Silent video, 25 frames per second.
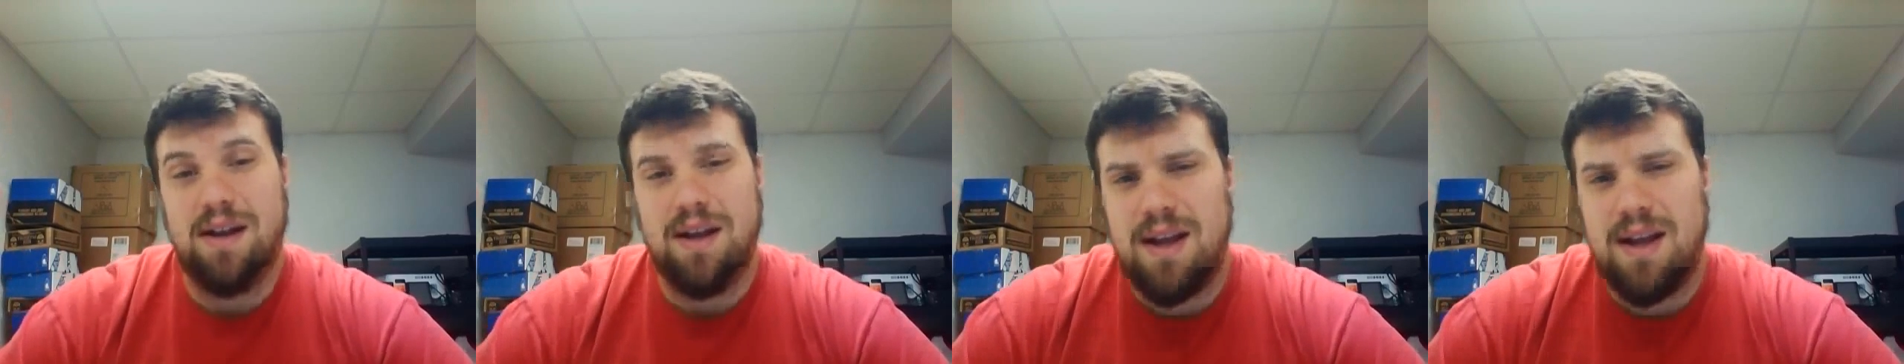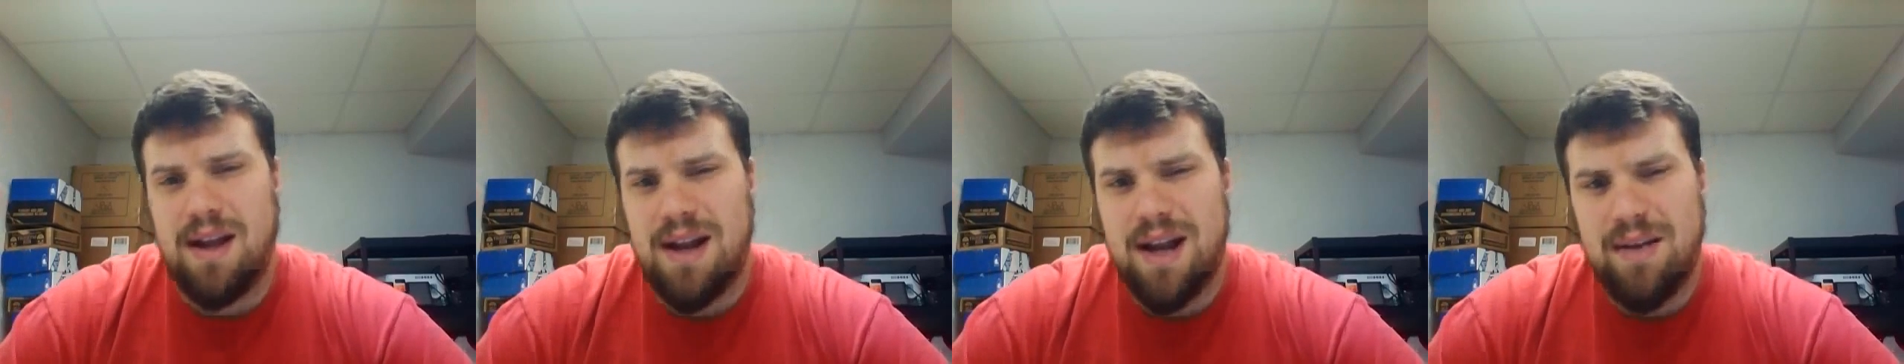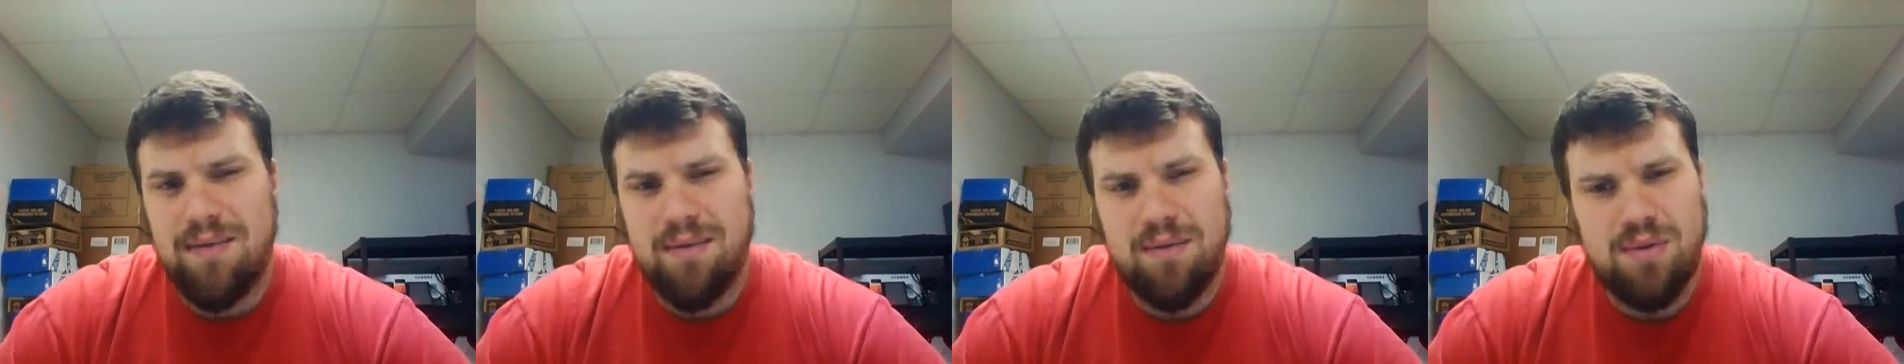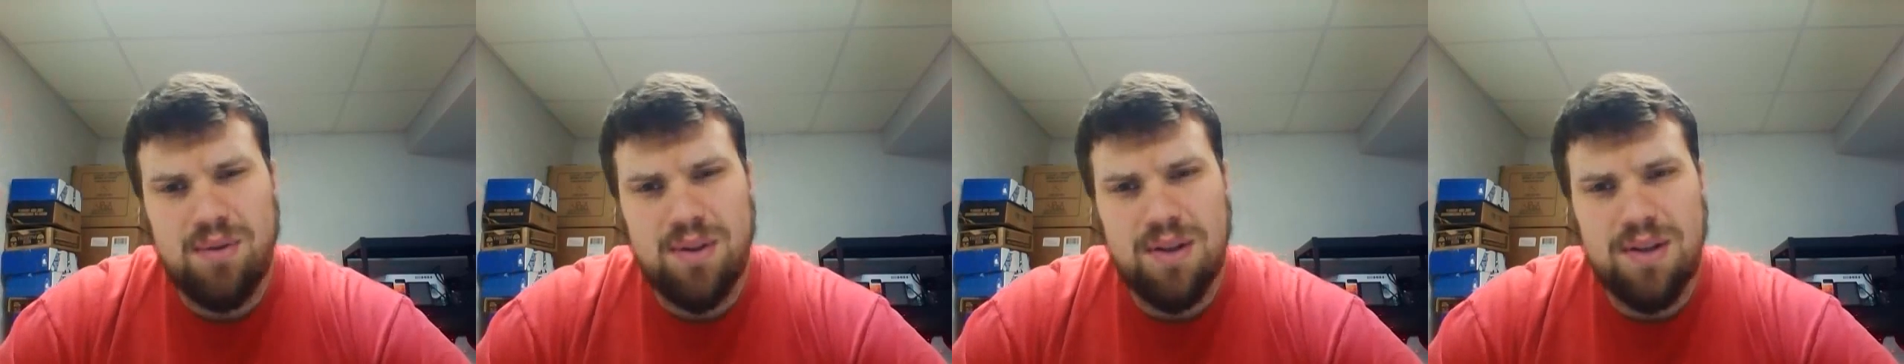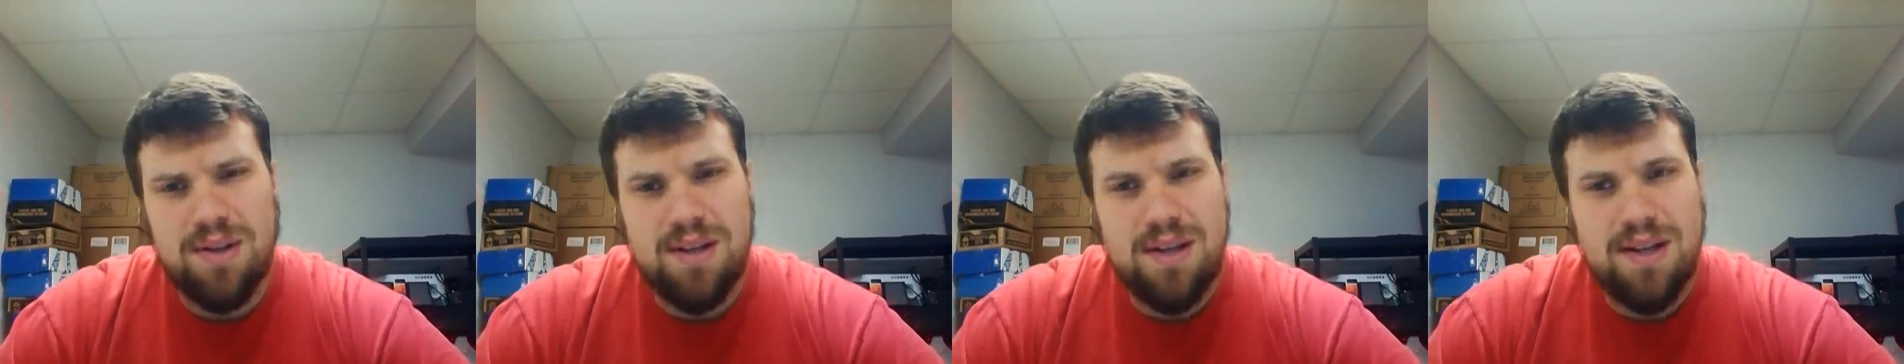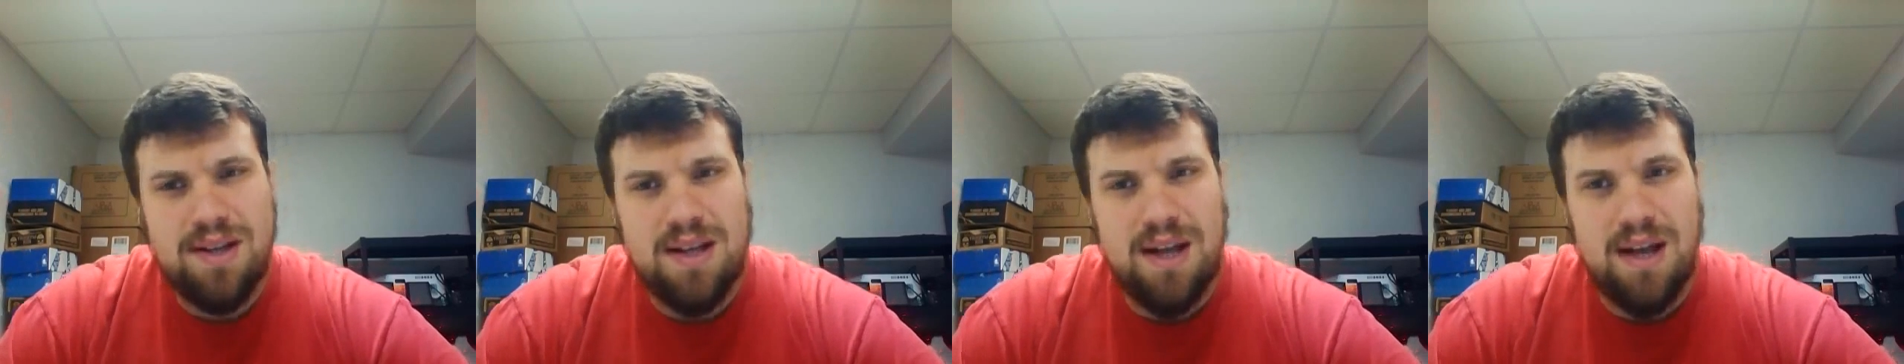And I haven't really
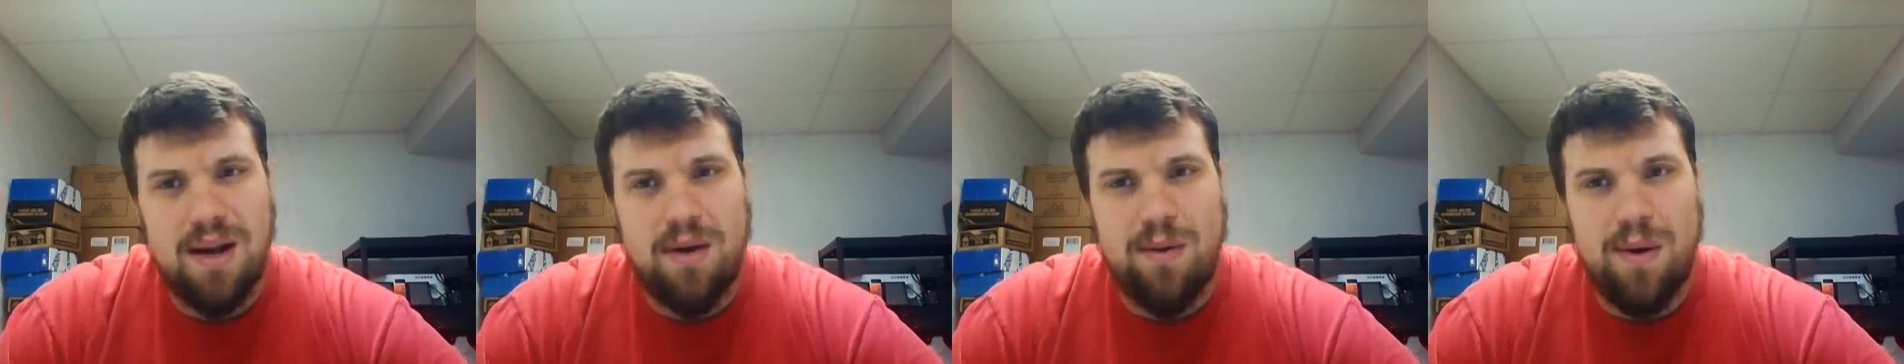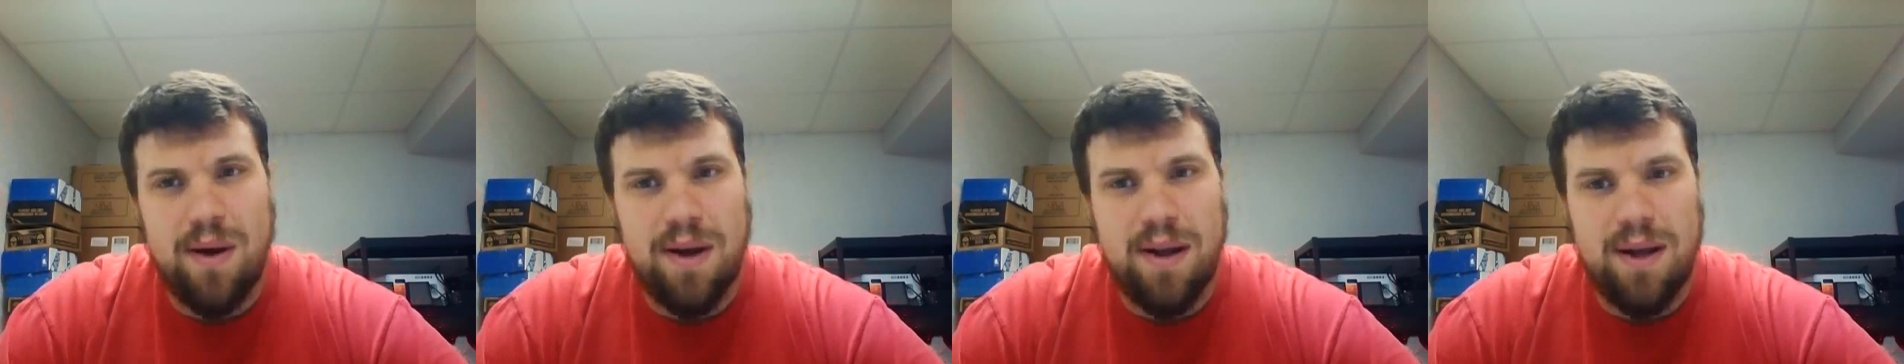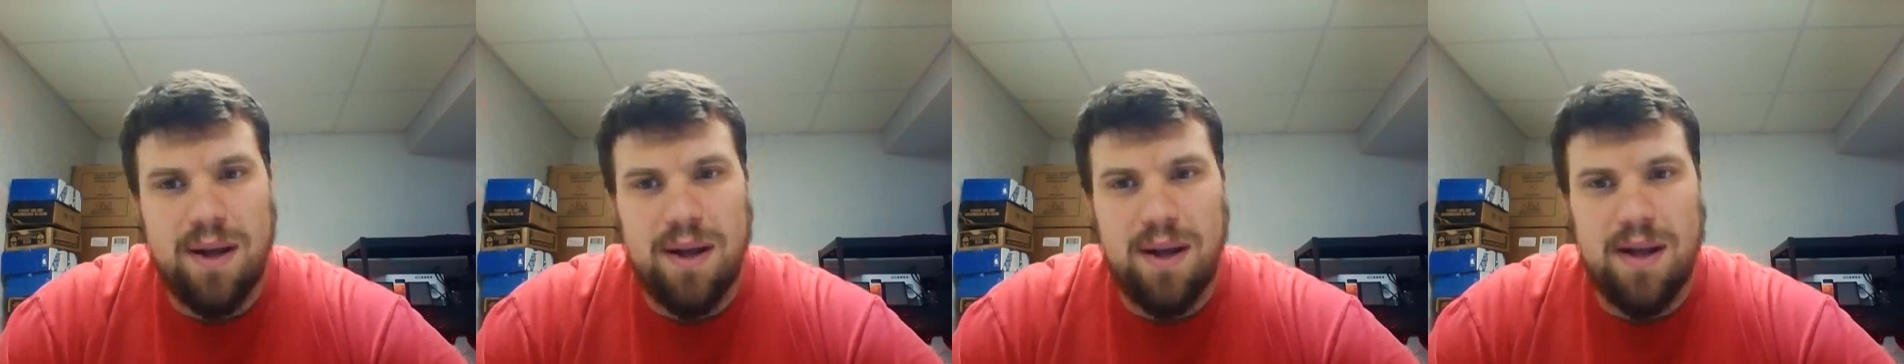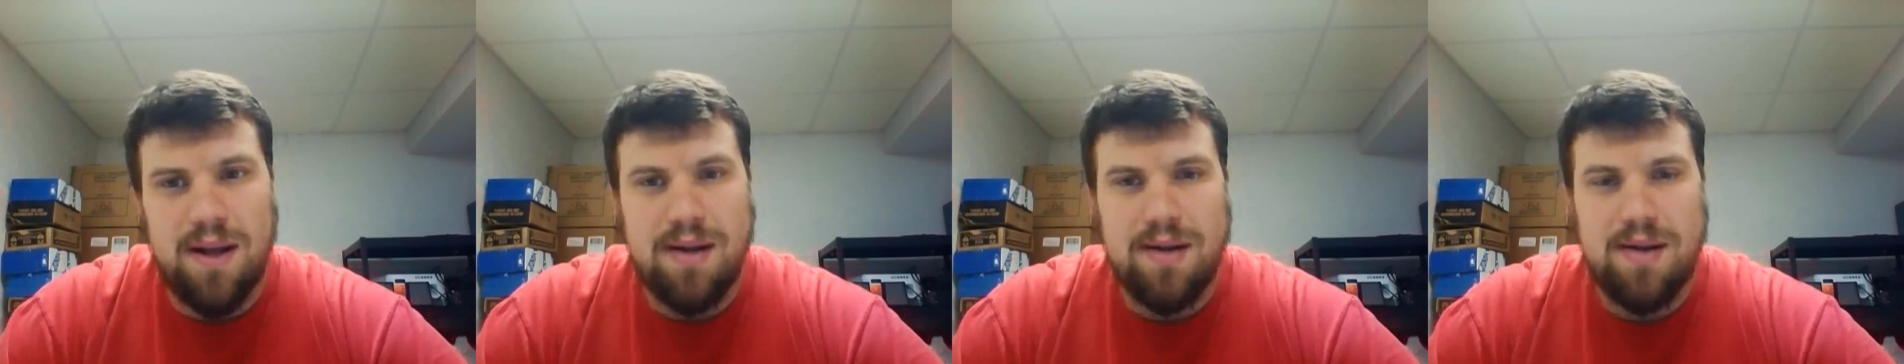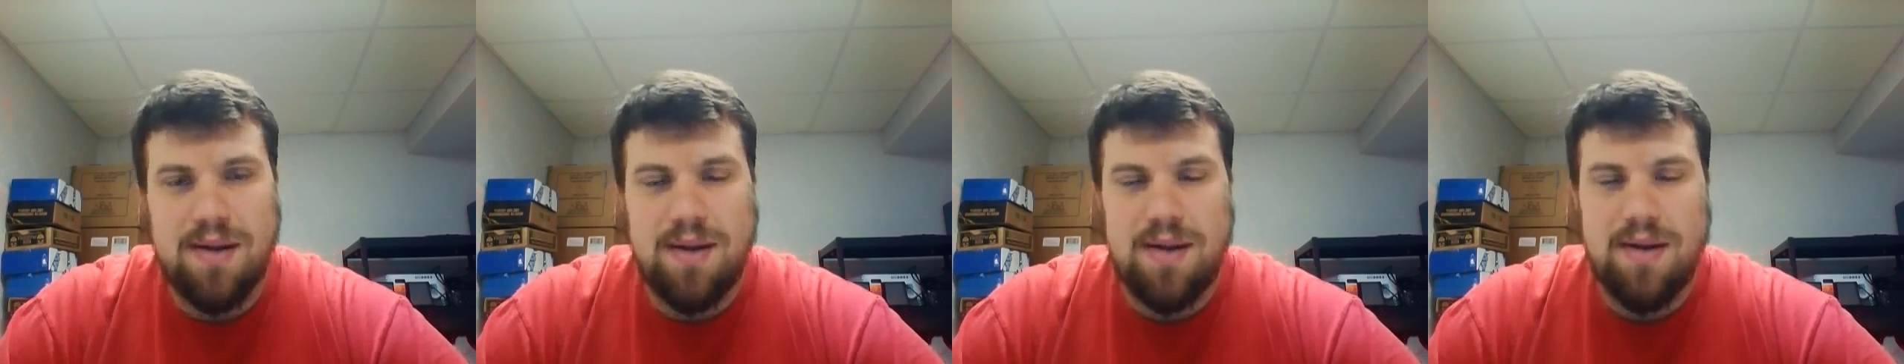done that quite yet.